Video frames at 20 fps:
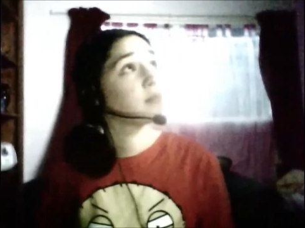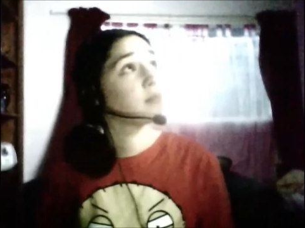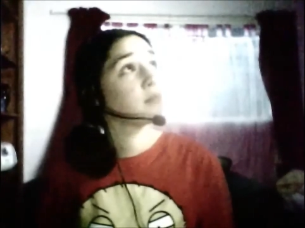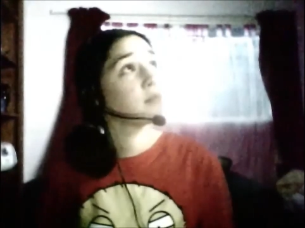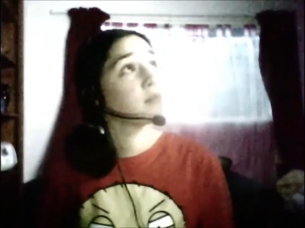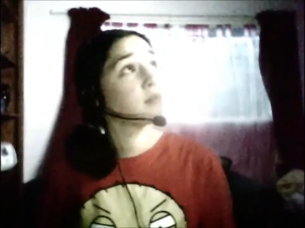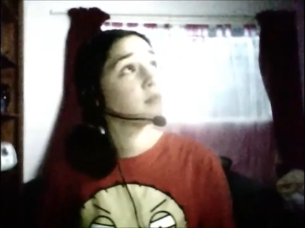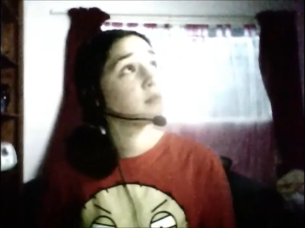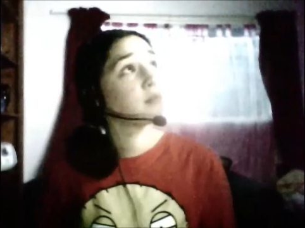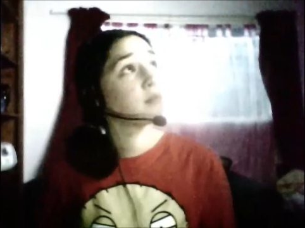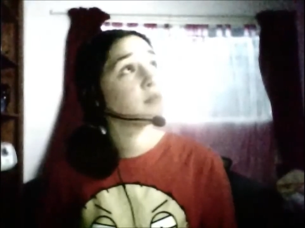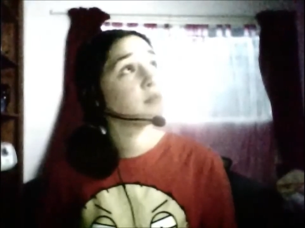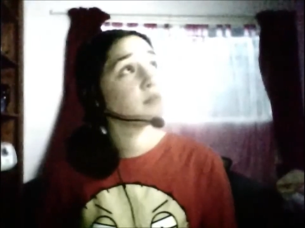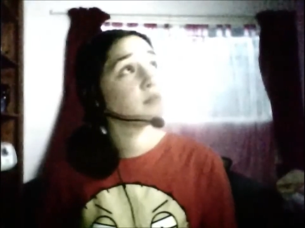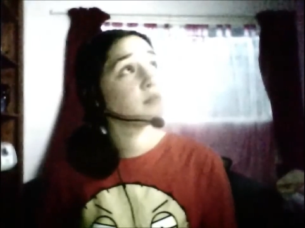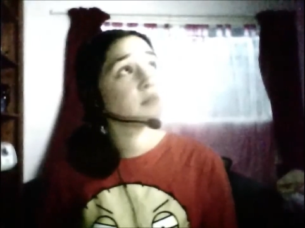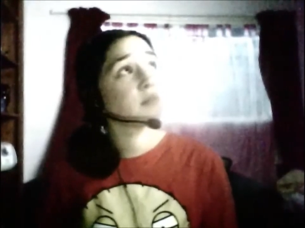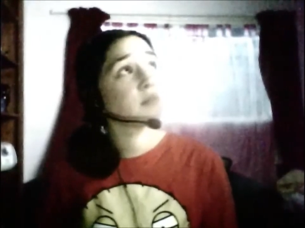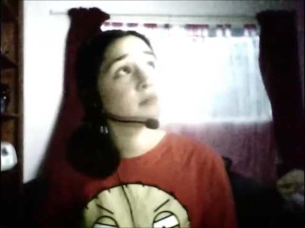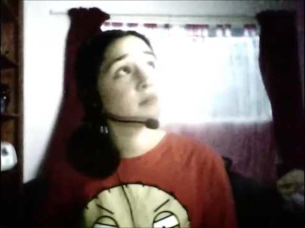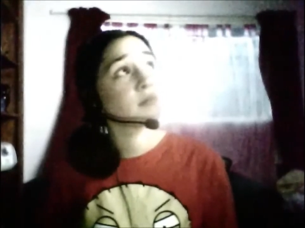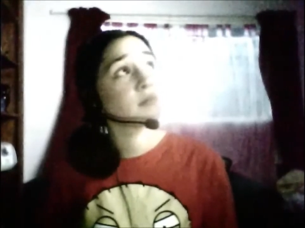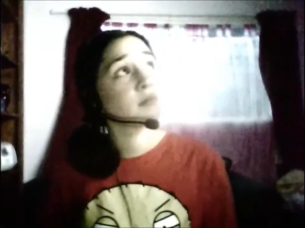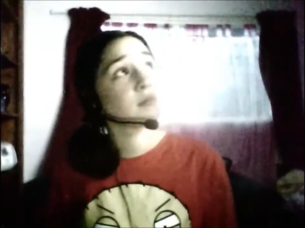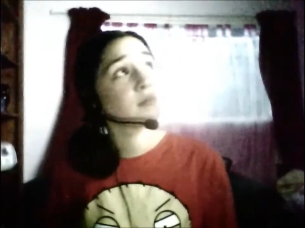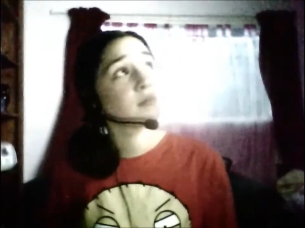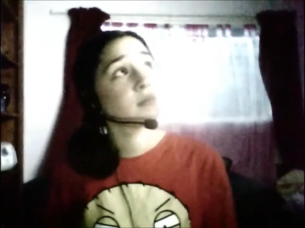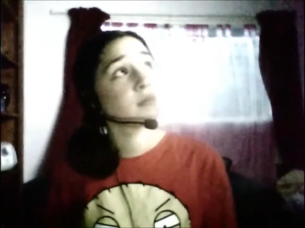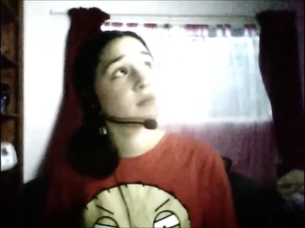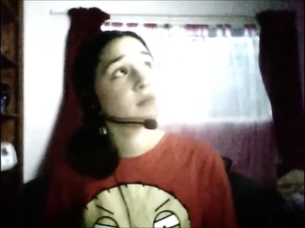
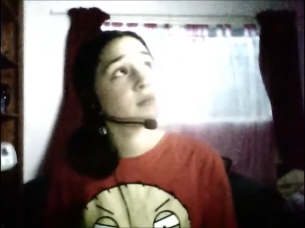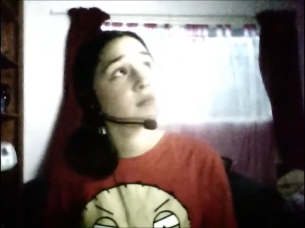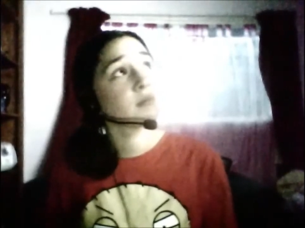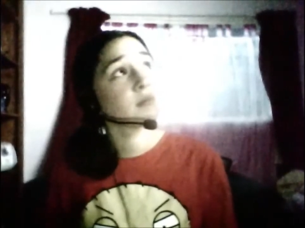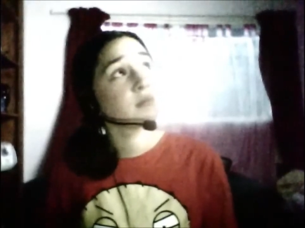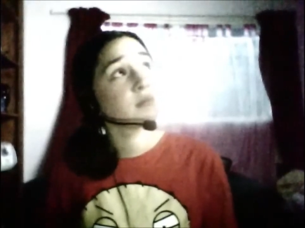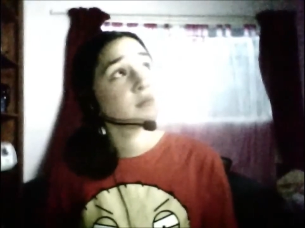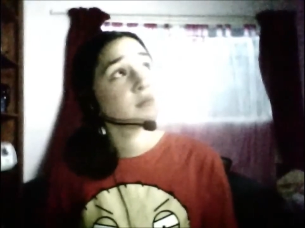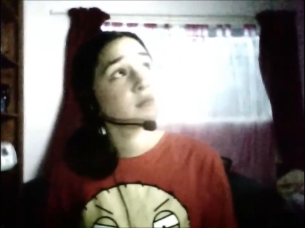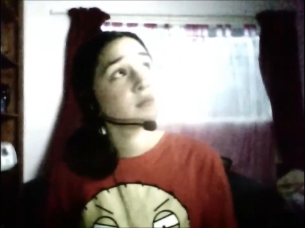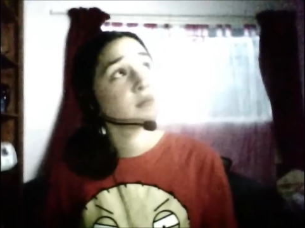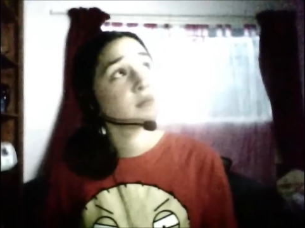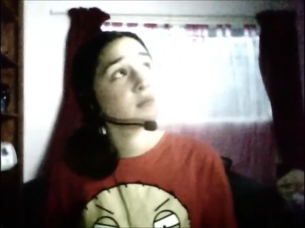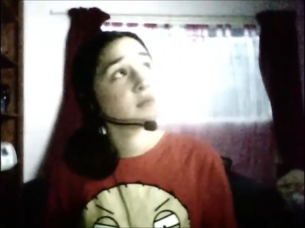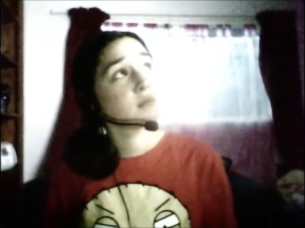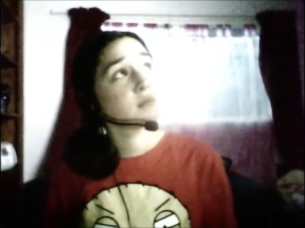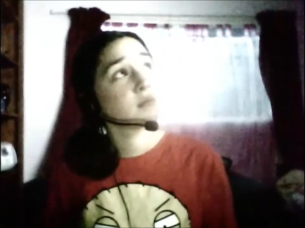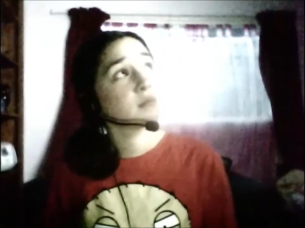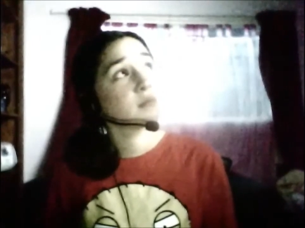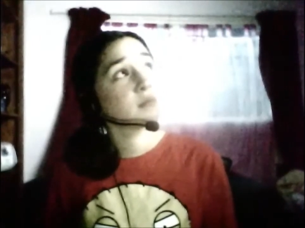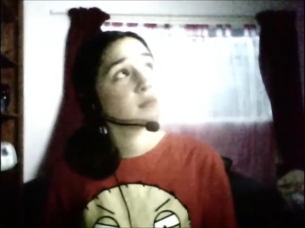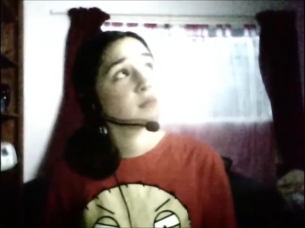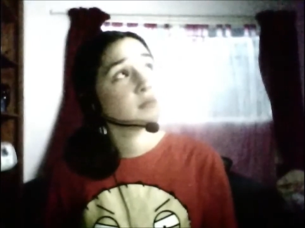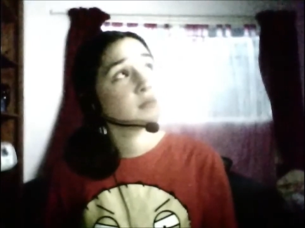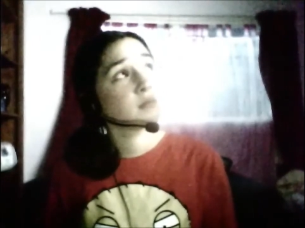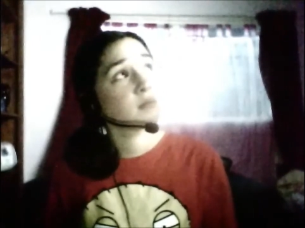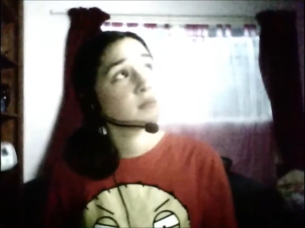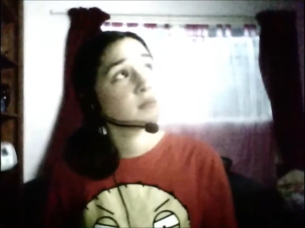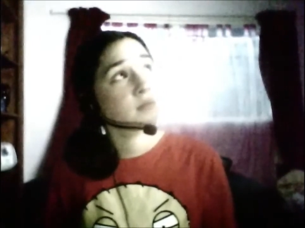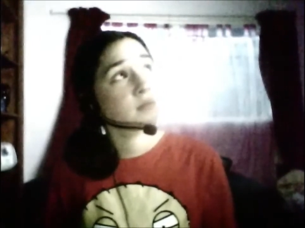Nothing is said.